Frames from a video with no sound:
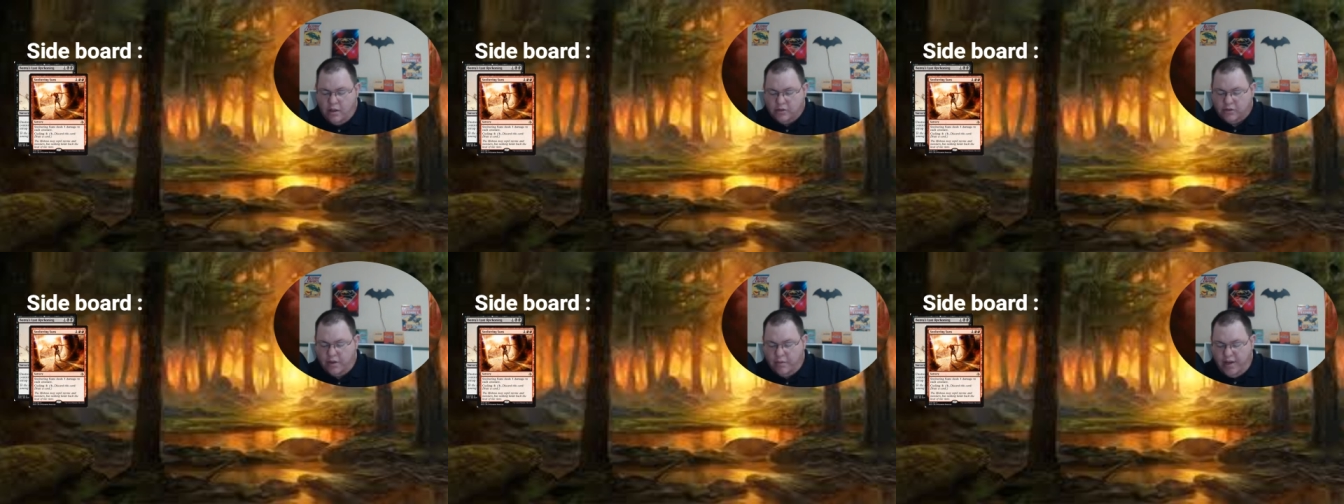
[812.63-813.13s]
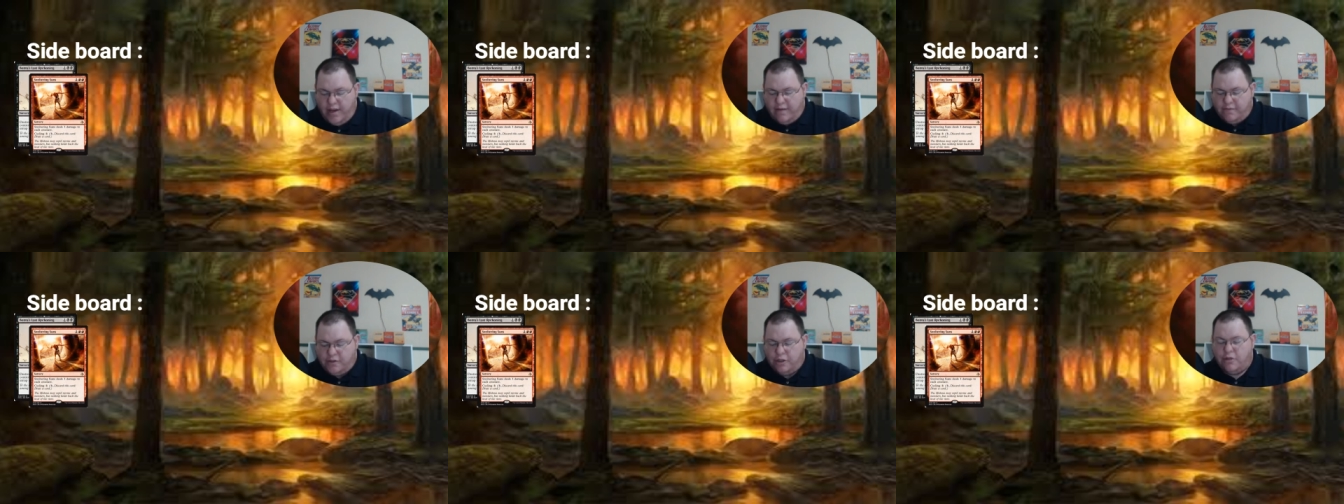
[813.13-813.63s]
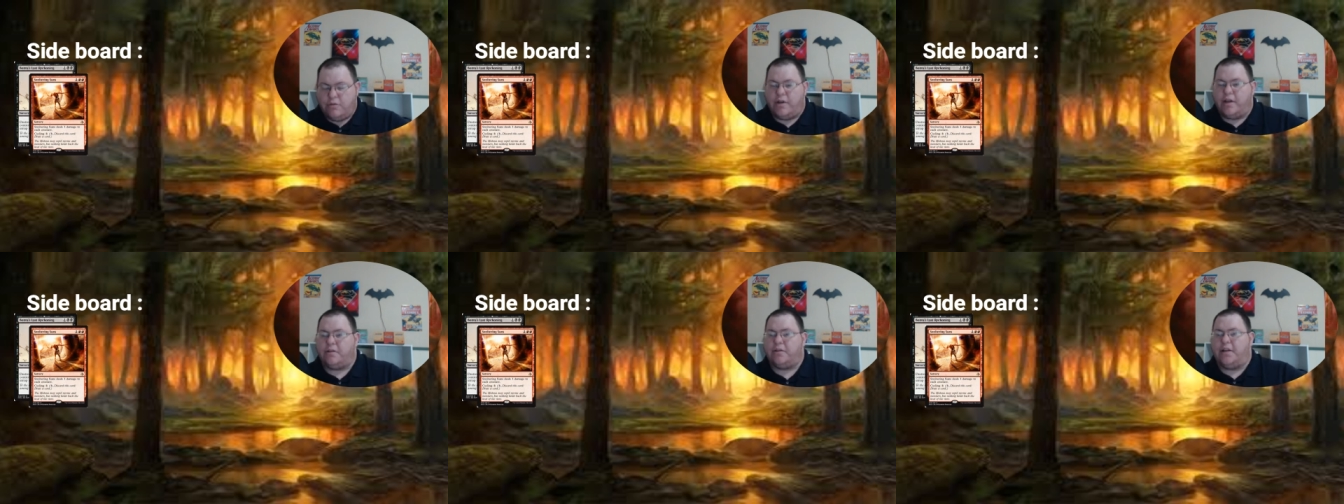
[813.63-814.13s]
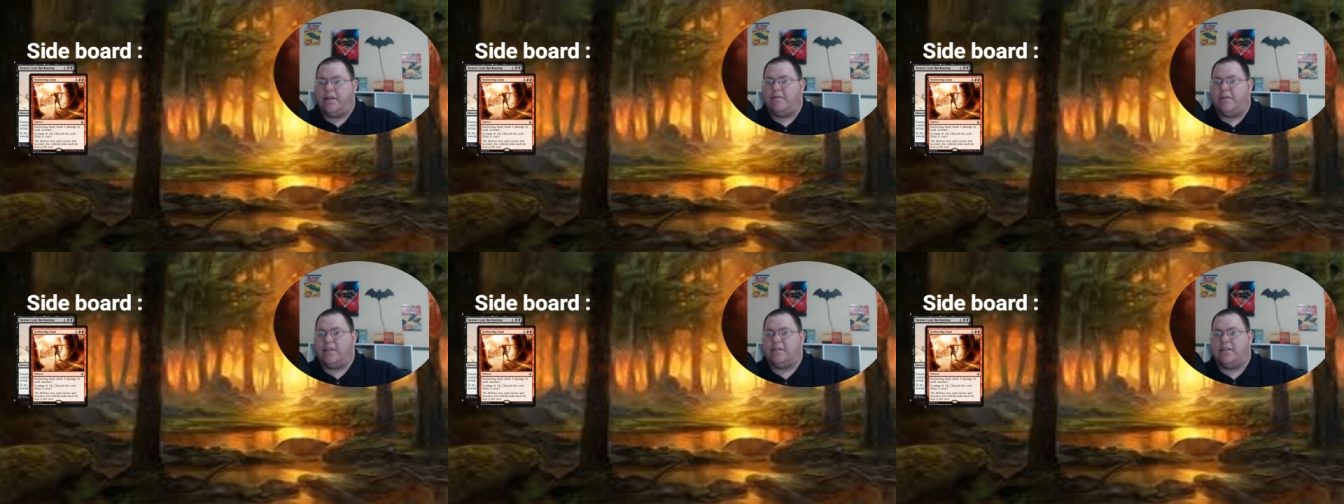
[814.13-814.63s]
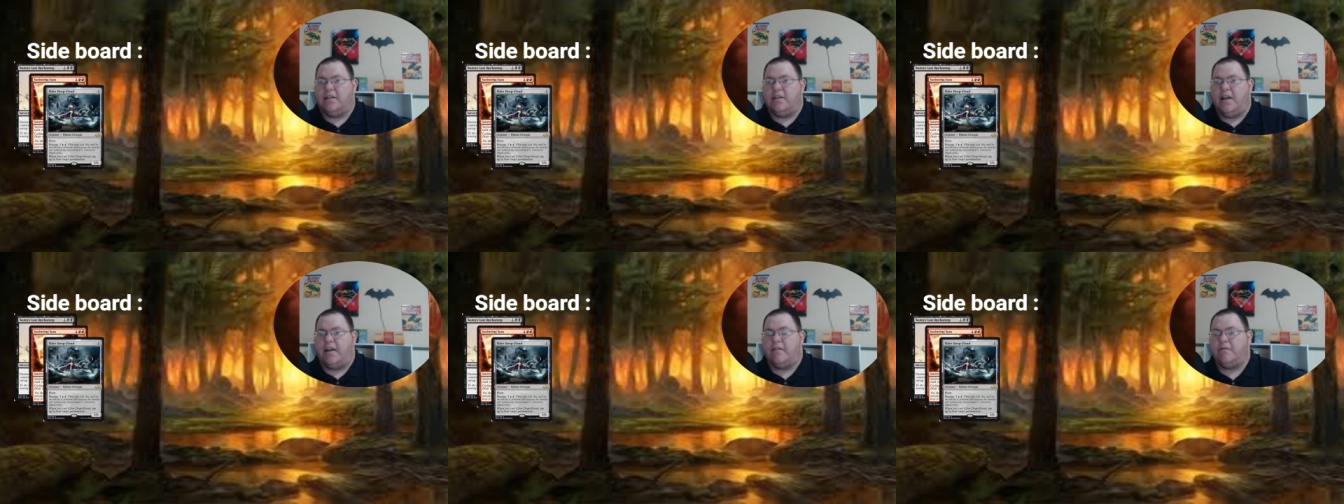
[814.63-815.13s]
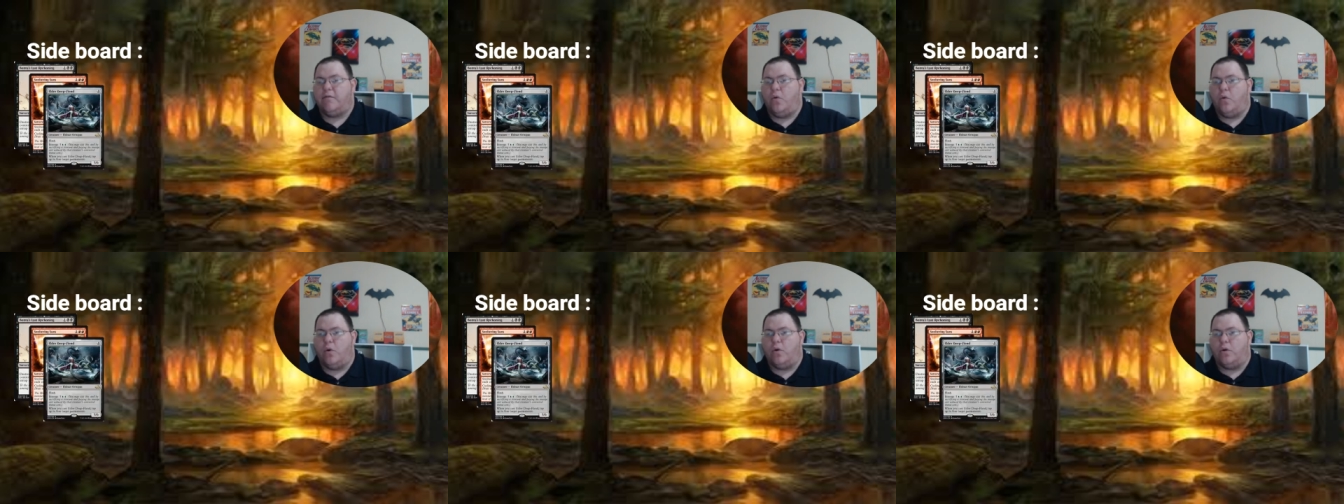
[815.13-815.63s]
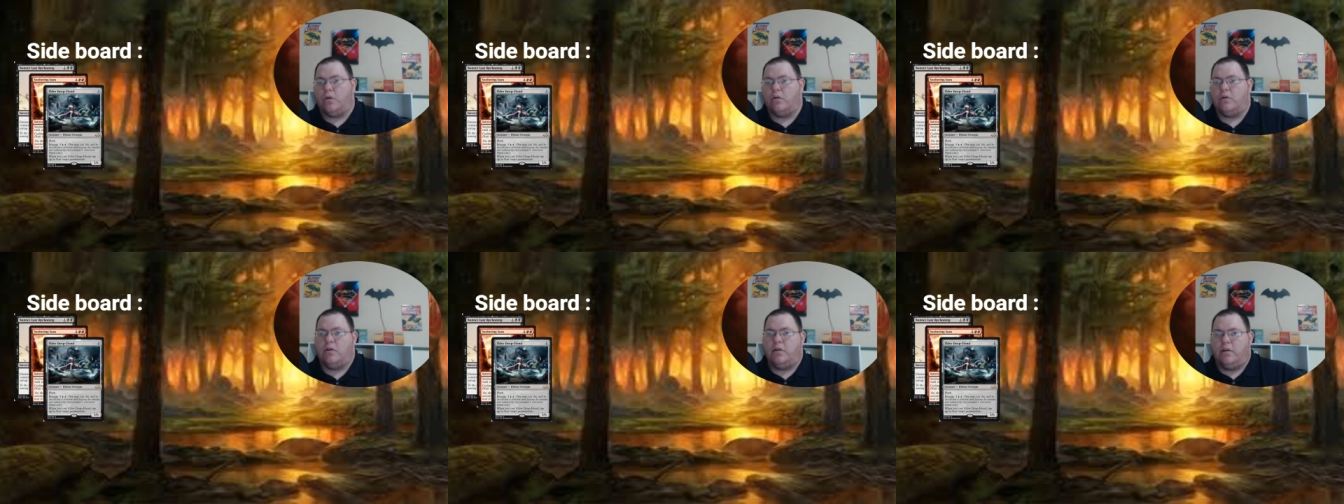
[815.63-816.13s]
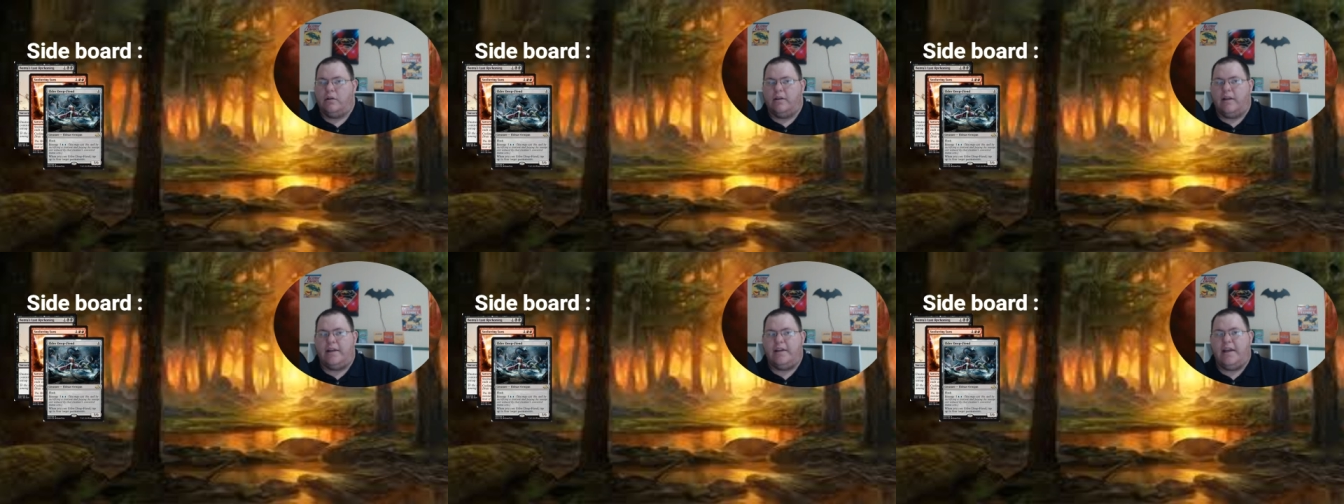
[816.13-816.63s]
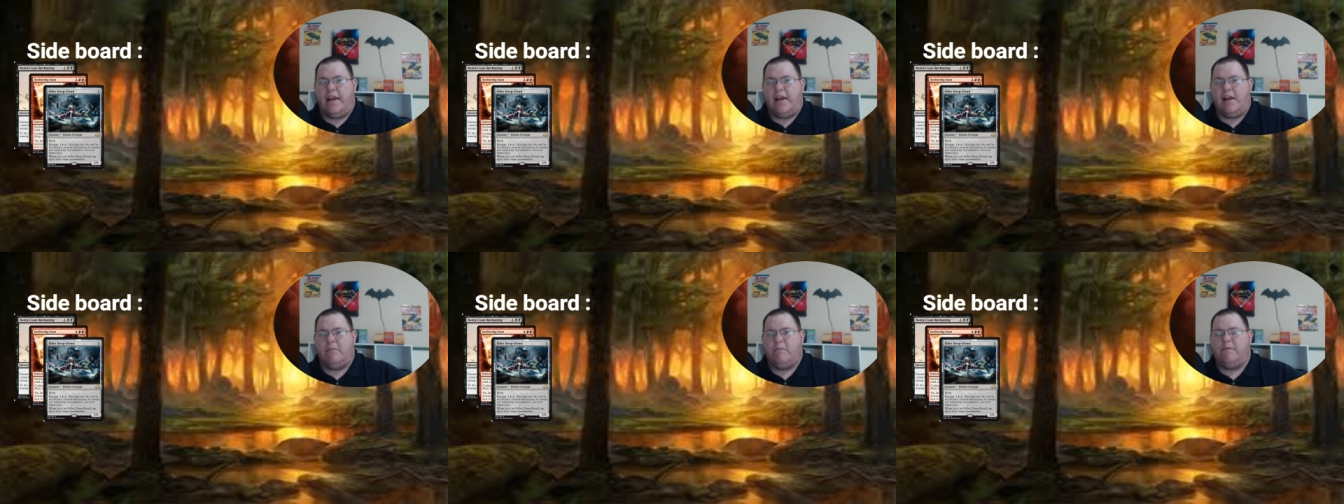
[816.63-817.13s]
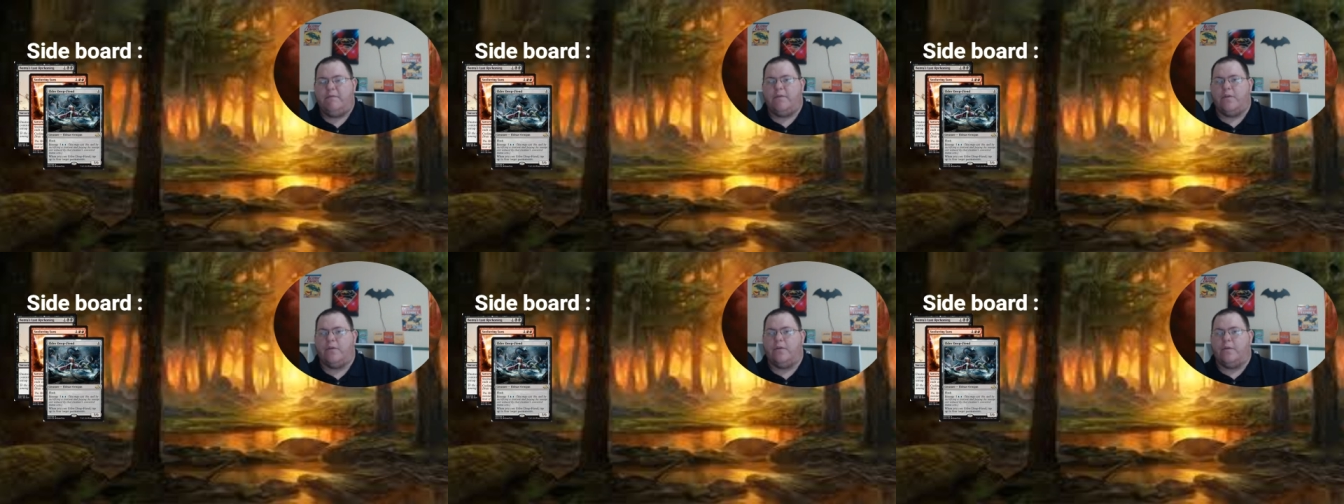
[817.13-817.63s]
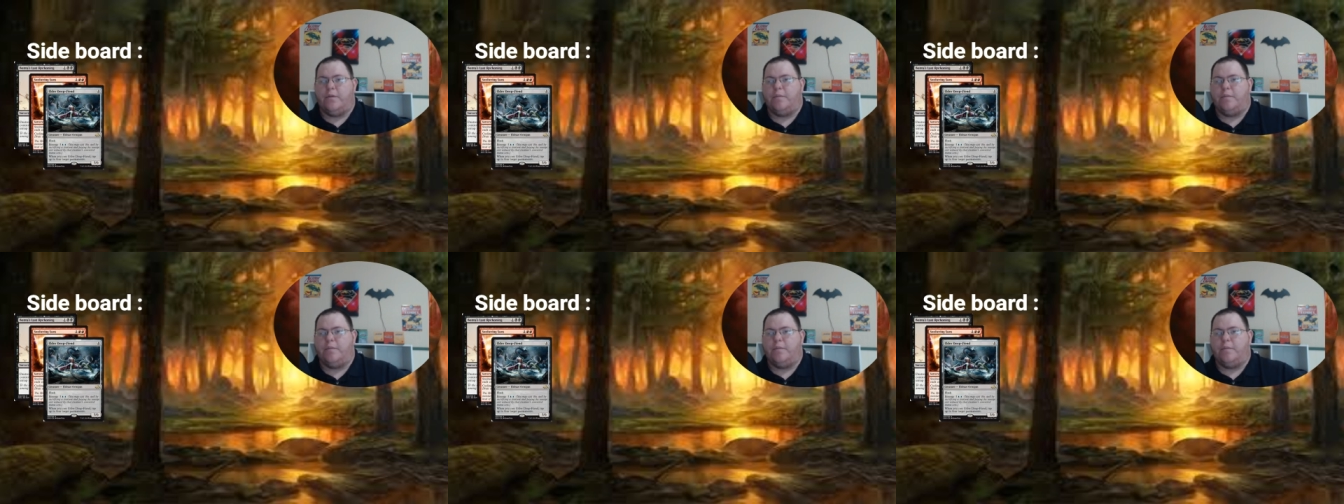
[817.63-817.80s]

So then we have 2 Elder Deep Fiends in the deck for late game, for